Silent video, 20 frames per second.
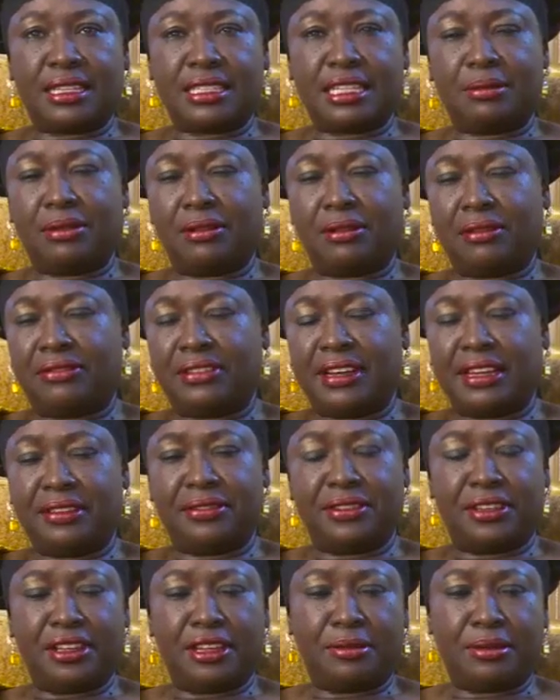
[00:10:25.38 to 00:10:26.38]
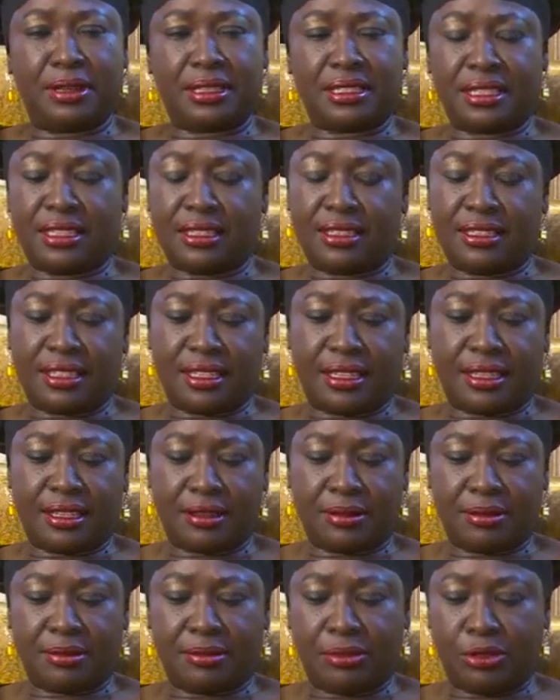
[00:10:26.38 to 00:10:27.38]
at about 5 a.m. and said,
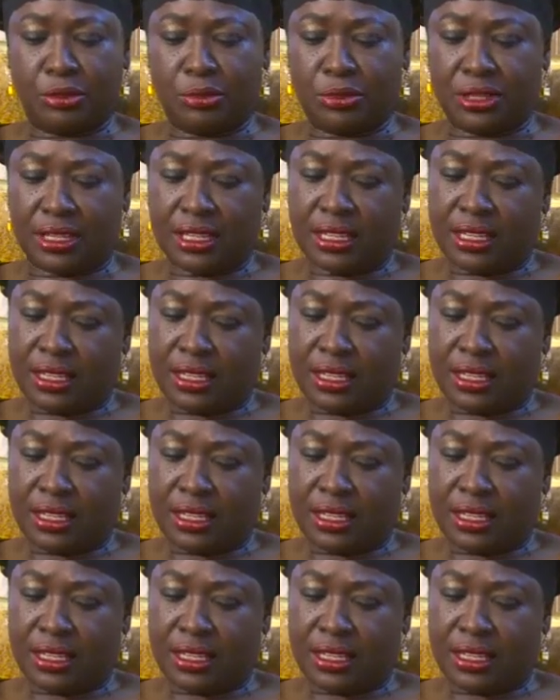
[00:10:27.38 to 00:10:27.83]
Mommy,